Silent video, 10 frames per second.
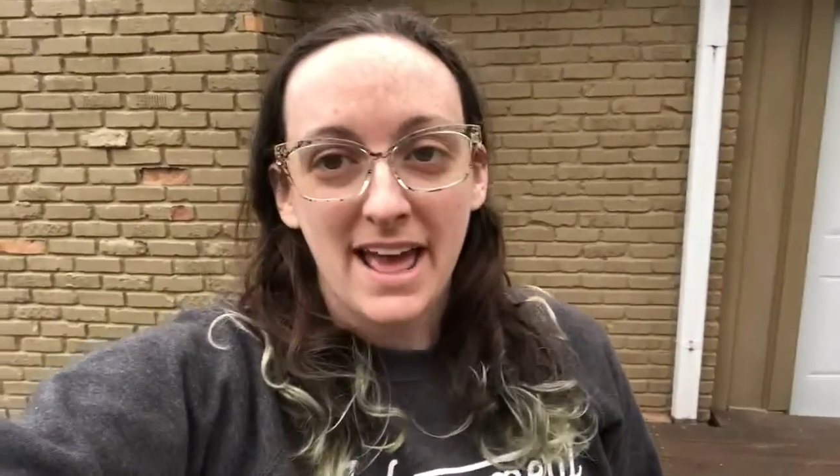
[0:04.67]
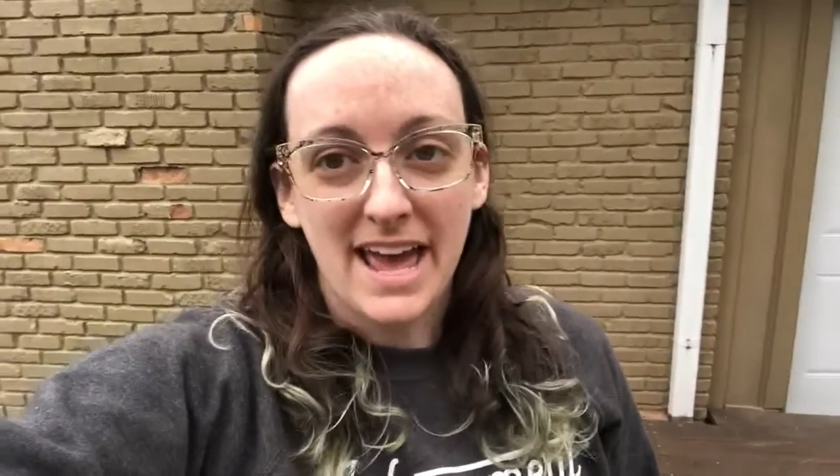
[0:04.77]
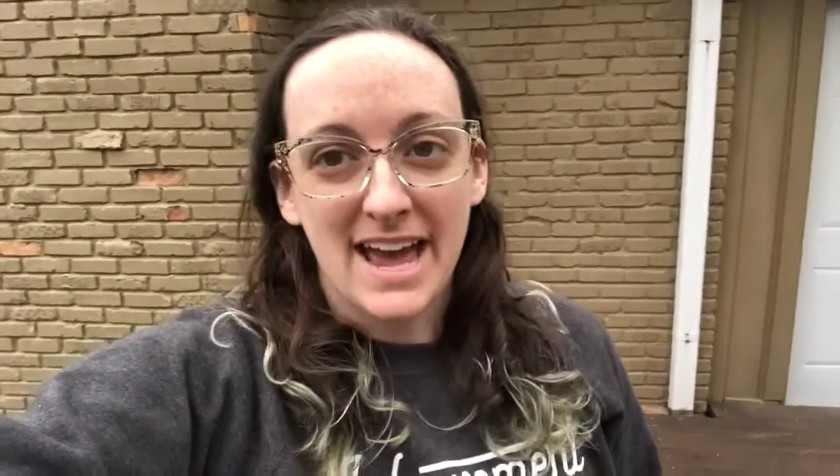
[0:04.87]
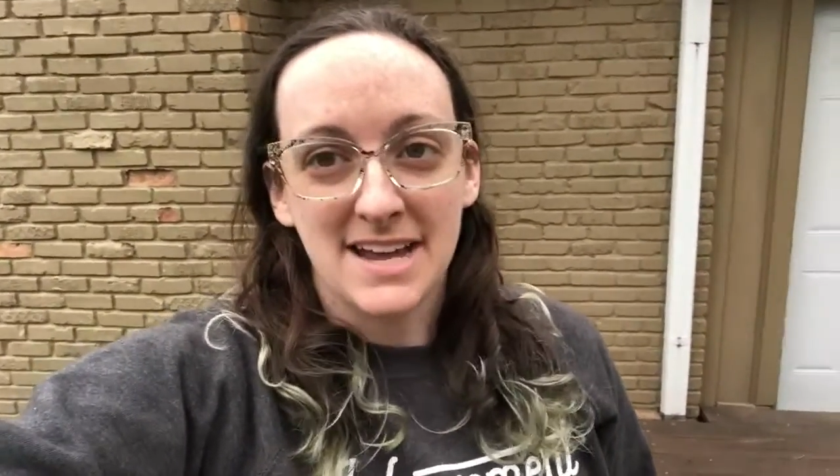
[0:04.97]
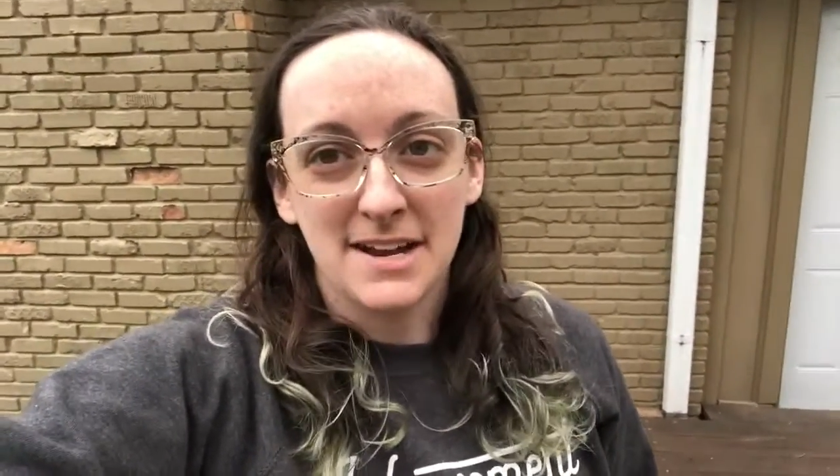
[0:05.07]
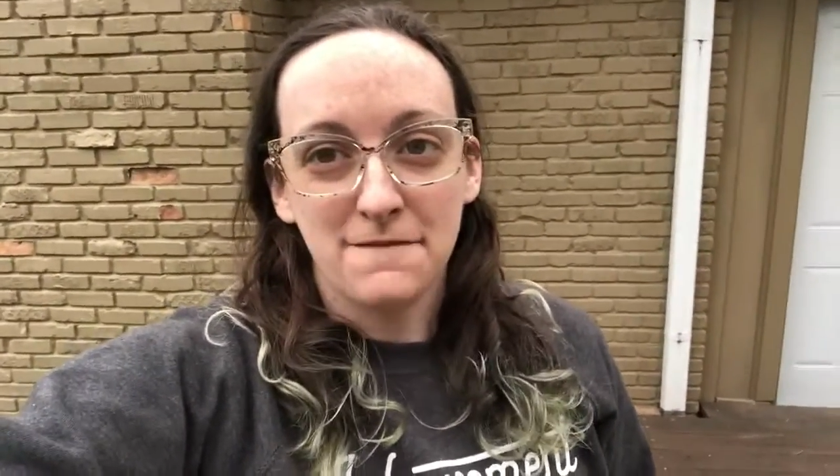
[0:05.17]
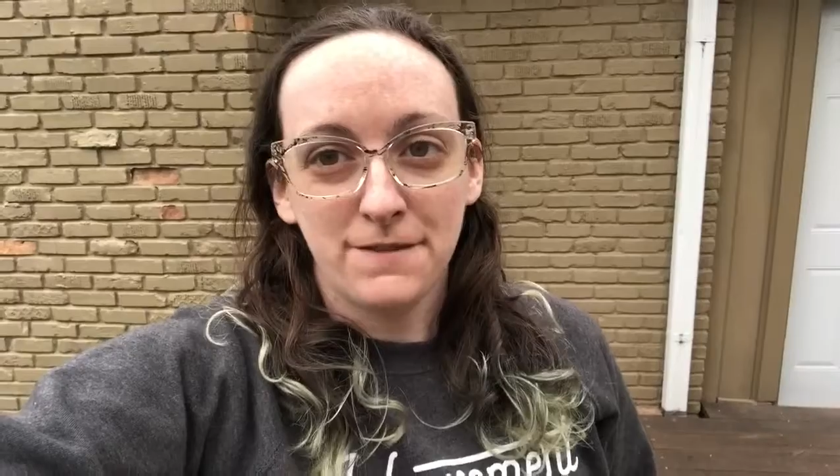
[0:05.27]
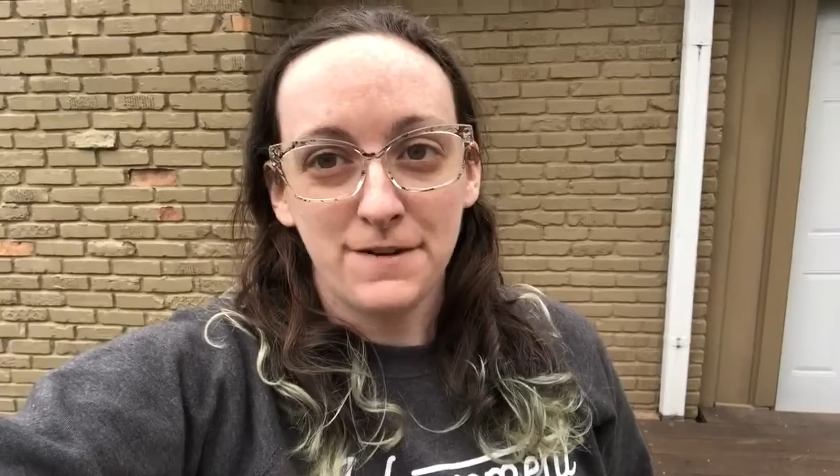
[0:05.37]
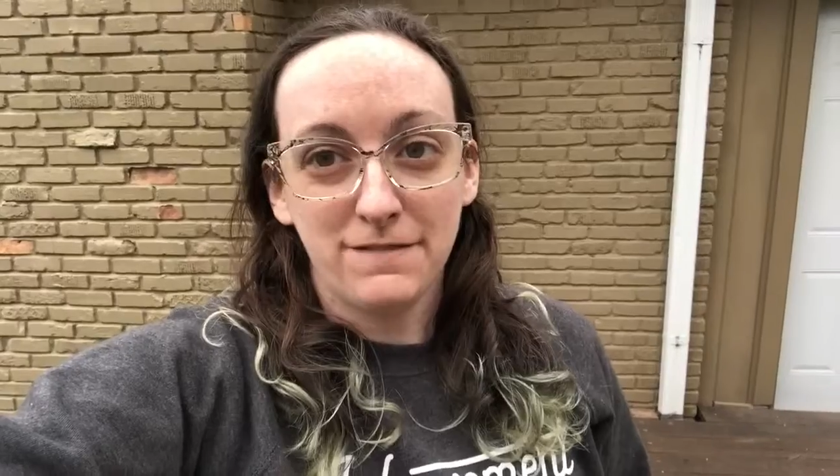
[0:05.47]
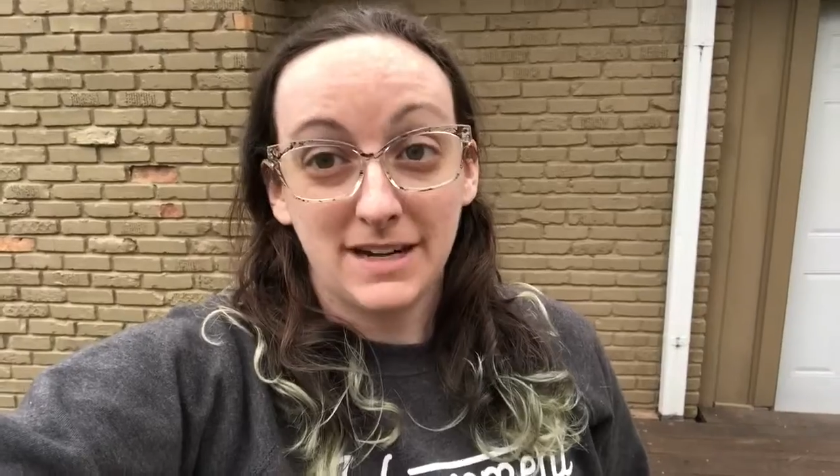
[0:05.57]
and a
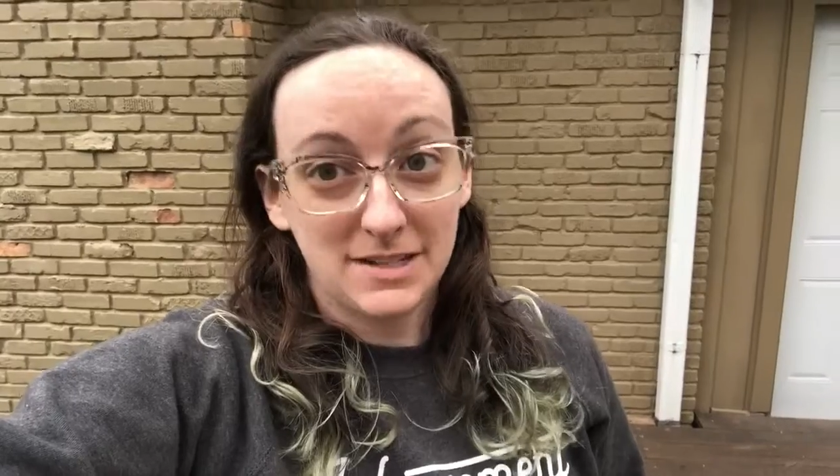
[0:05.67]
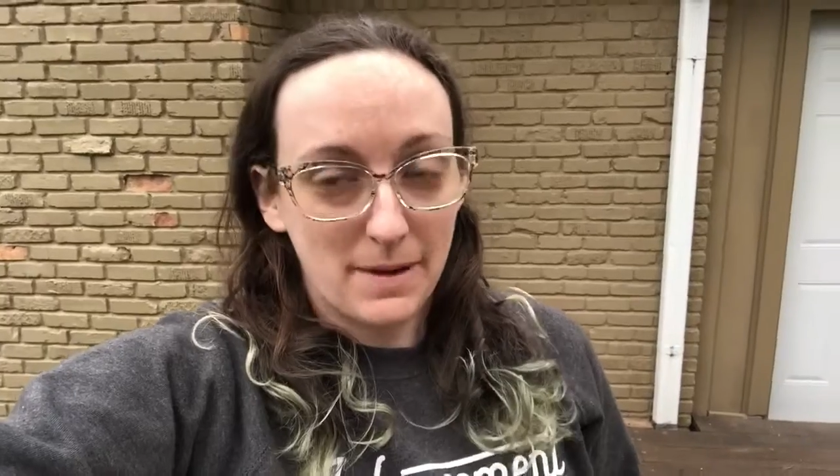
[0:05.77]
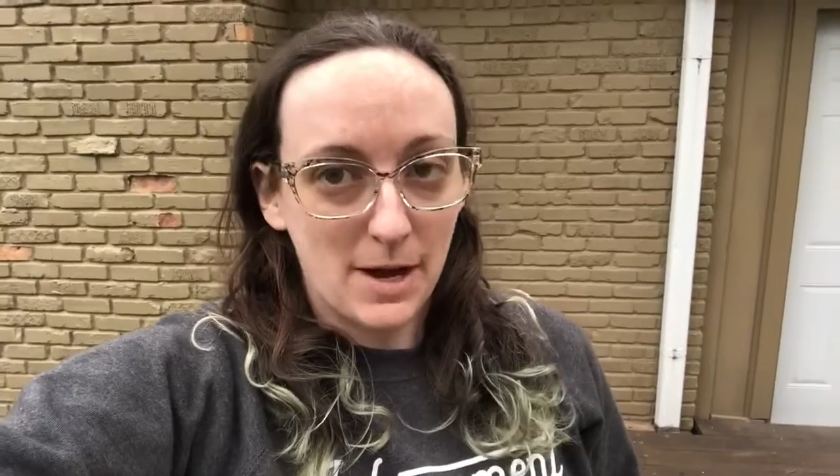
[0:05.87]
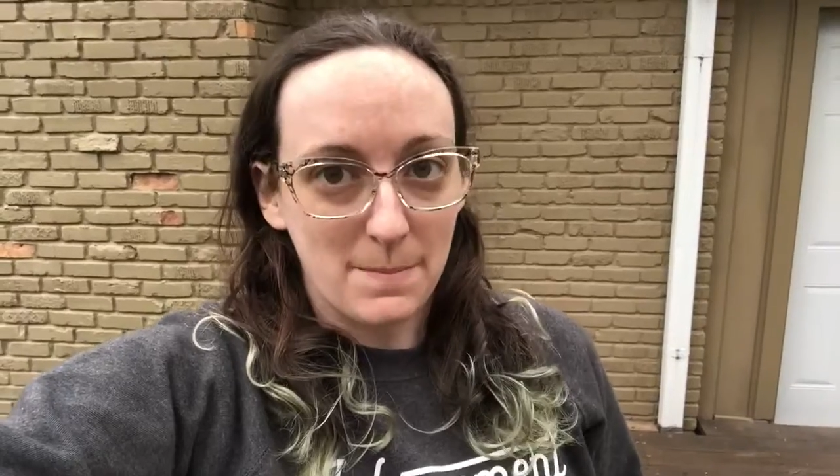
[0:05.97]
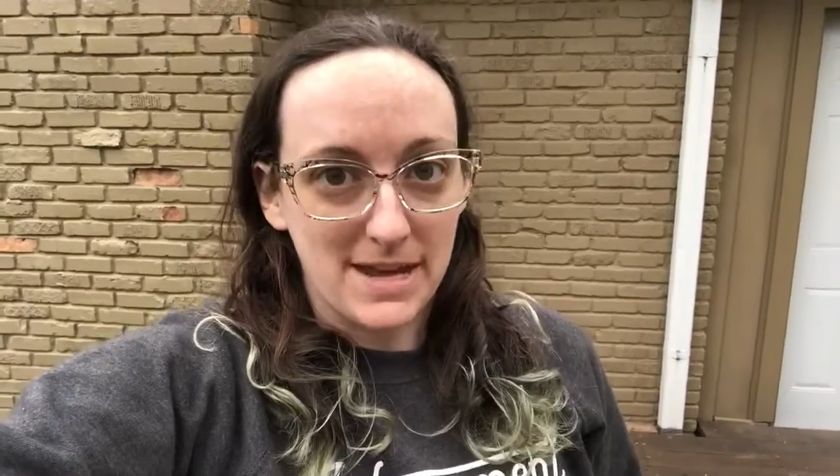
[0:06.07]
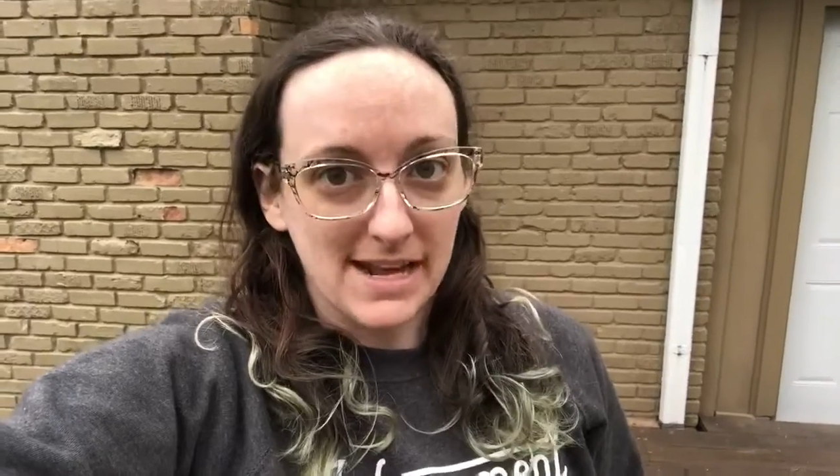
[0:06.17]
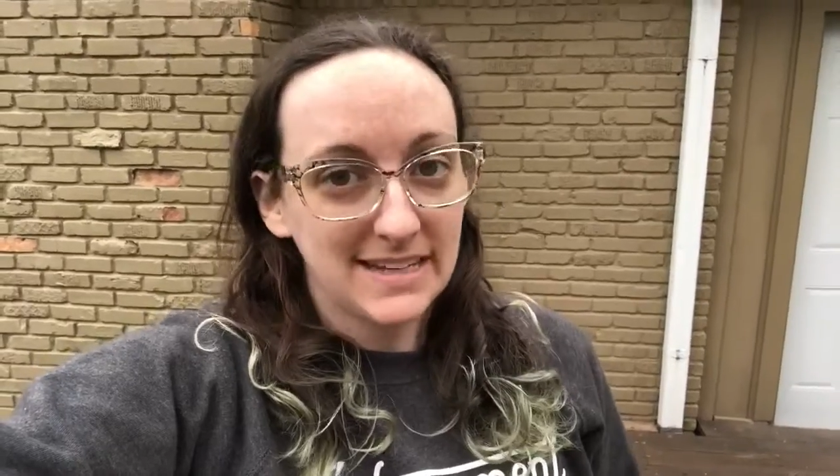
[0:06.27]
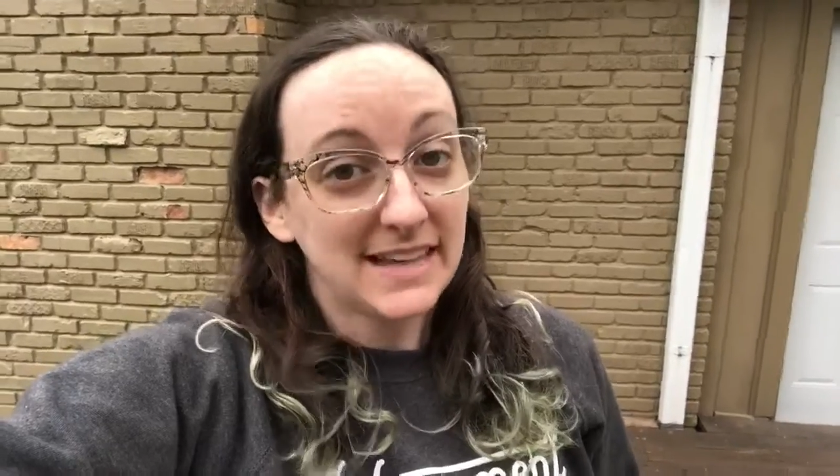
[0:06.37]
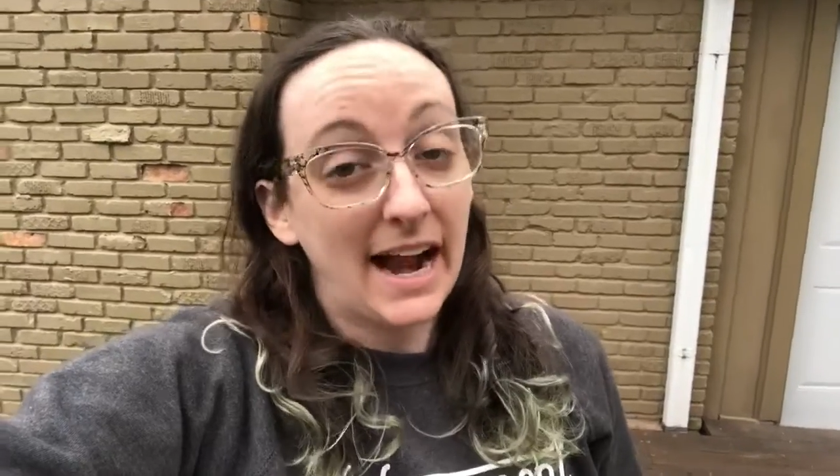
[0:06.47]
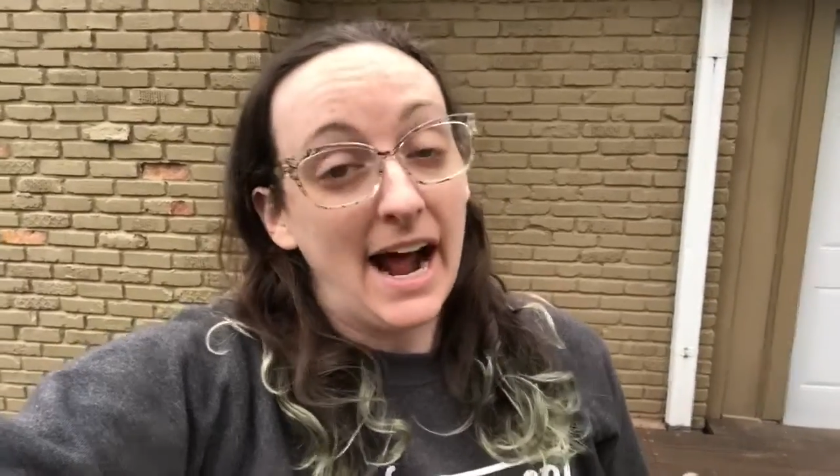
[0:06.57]
fun fact about me is
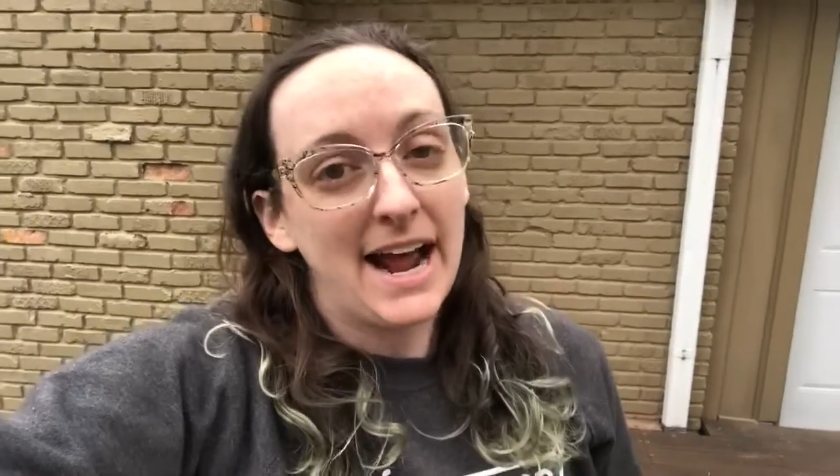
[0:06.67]
that I